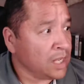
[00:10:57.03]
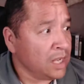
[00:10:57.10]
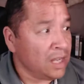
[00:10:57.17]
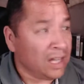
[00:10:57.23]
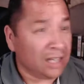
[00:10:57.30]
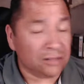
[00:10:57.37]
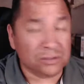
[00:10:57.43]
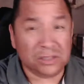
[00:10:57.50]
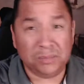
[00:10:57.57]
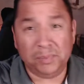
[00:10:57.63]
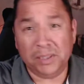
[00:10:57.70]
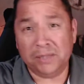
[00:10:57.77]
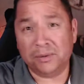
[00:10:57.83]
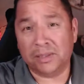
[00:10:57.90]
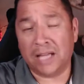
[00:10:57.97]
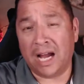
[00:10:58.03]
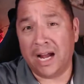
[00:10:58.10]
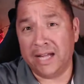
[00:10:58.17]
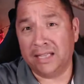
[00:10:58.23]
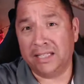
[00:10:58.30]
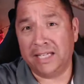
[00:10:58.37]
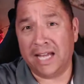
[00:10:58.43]
don't speak with
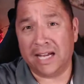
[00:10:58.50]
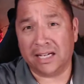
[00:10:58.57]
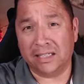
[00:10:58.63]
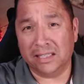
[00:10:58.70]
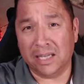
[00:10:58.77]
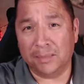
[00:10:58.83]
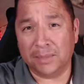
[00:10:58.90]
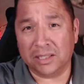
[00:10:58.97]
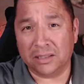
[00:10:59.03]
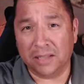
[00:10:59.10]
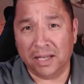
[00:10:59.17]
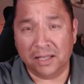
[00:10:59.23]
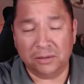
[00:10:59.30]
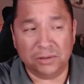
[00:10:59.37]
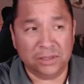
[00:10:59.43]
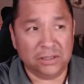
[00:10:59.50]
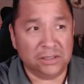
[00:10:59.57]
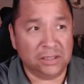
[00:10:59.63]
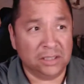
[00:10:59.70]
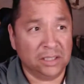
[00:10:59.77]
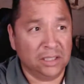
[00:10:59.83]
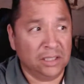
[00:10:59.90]
highly academic
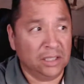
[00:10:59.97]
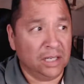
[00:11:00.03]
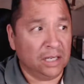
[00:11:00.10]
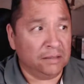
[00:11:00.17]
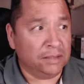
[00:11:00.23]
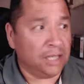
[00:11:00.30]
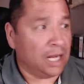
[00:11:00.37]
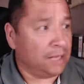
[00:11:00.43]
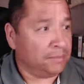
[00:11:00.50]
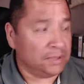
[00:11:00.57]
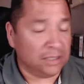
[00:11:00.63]
language. I mean, I'm a